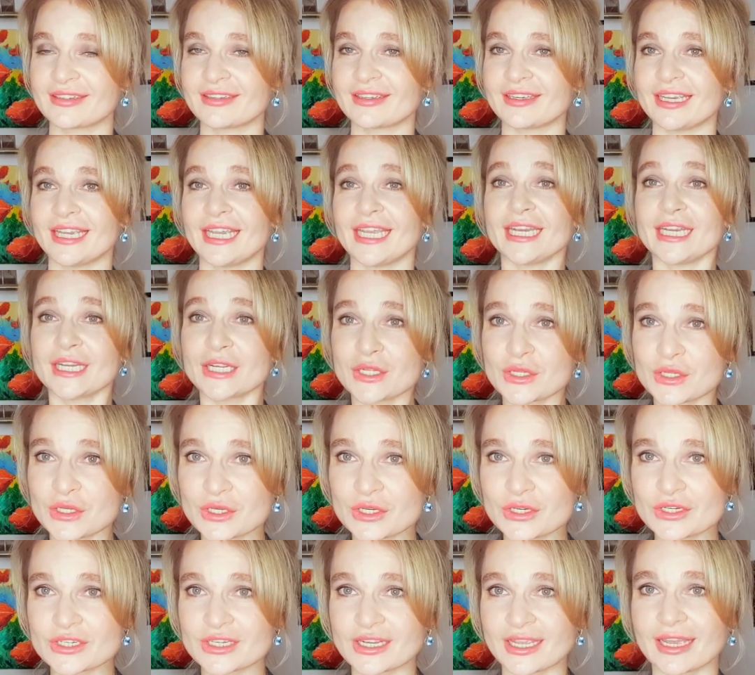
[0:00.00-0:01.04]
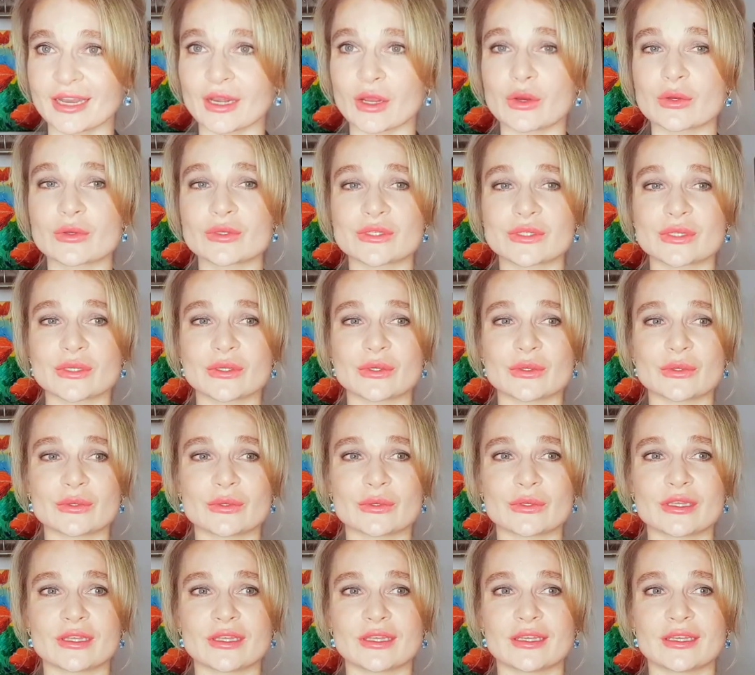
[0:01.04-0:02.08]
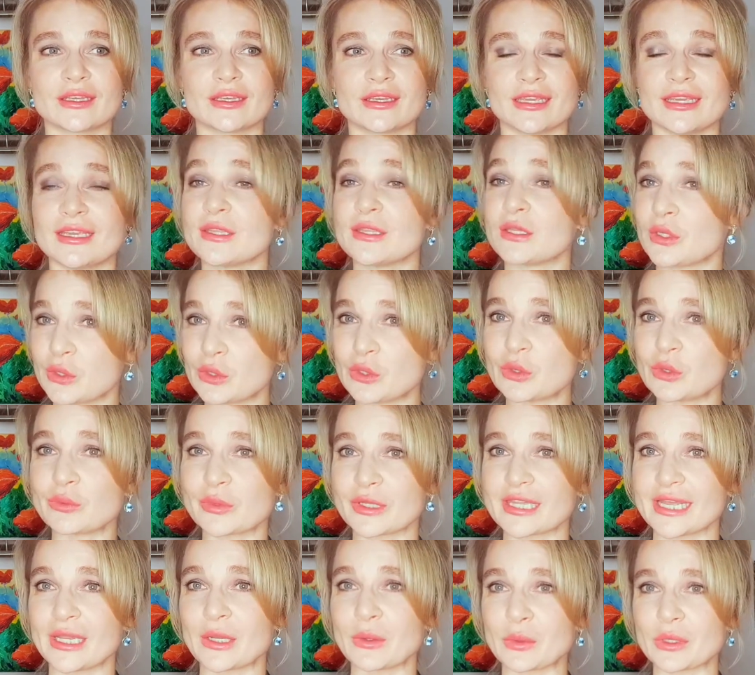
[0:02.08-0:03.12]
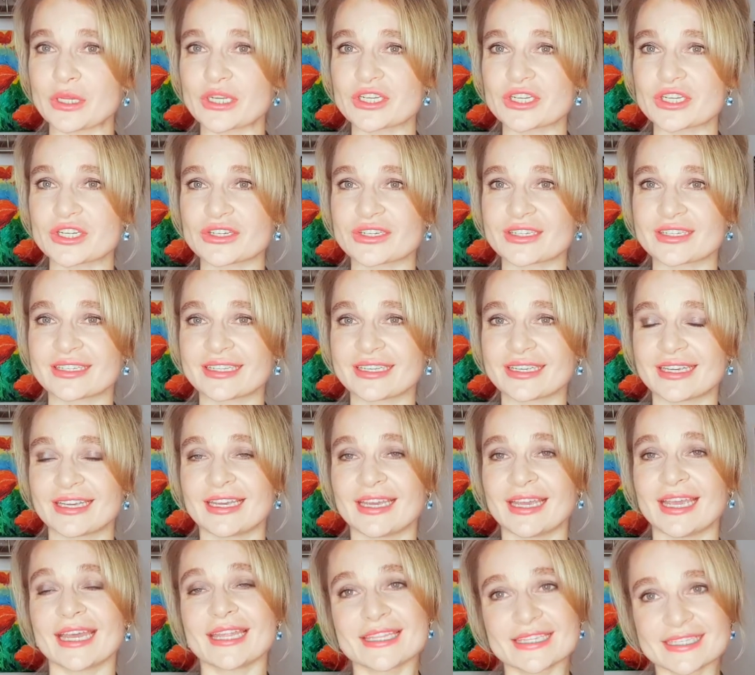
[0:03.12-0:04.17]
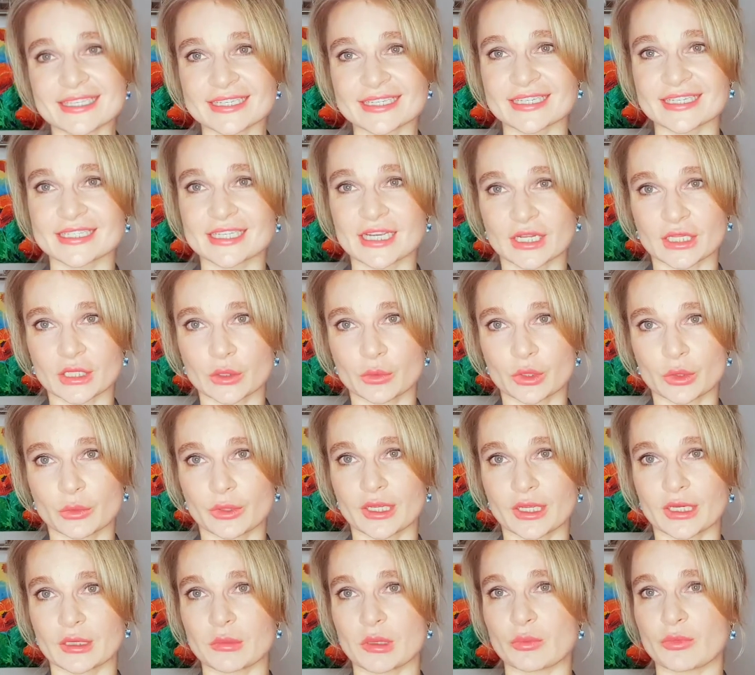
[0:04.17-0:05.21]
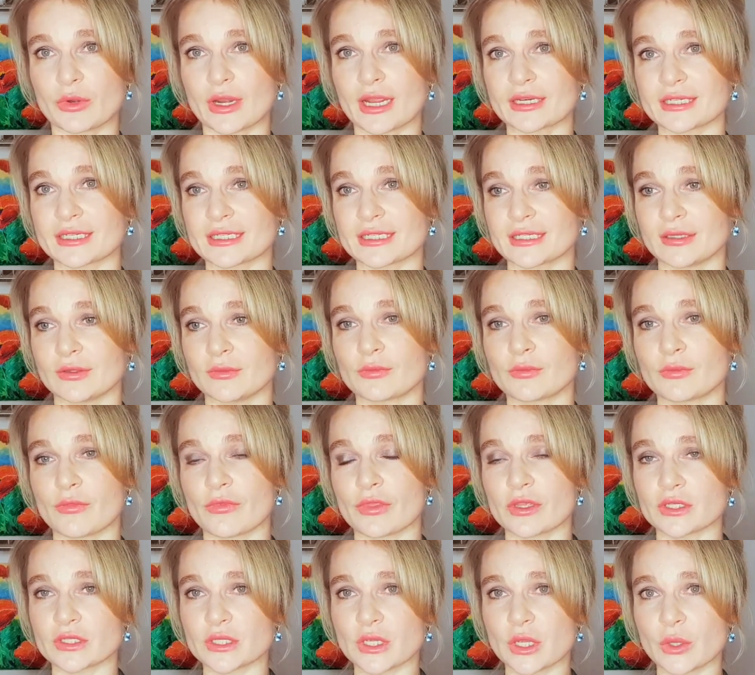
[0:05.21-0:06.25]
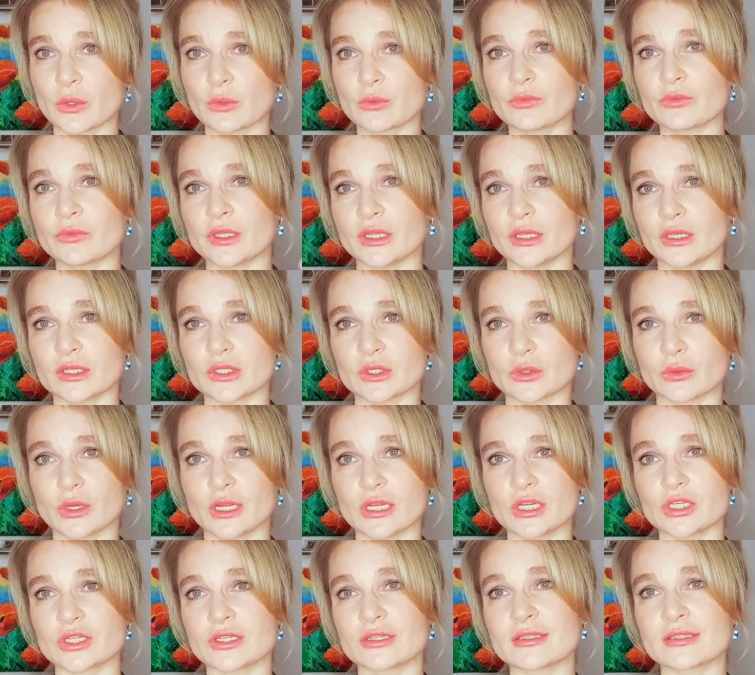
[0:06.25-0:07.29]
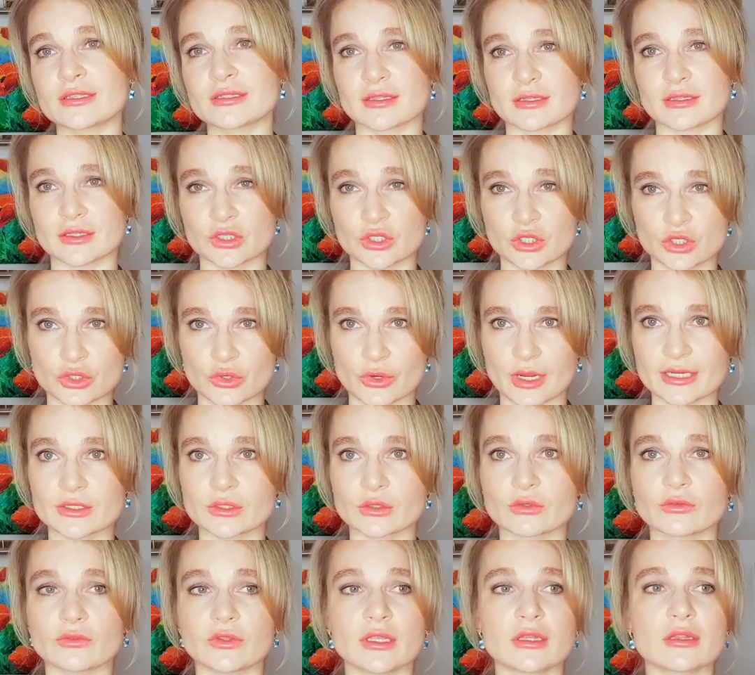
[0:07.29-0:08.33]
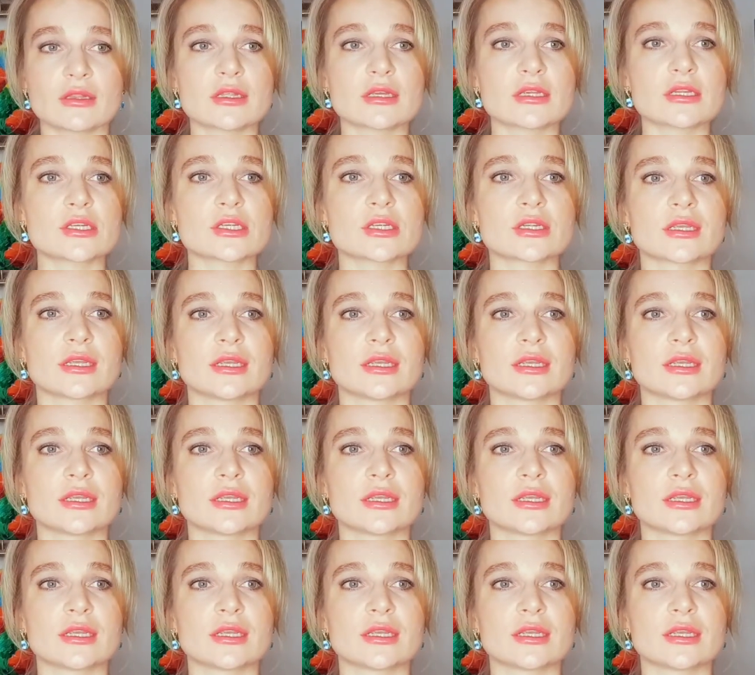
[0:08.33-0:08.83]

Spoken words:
in English and also in the human language. And this is exactly what we're going to be practicing. The tone, the intonations, the stress of English,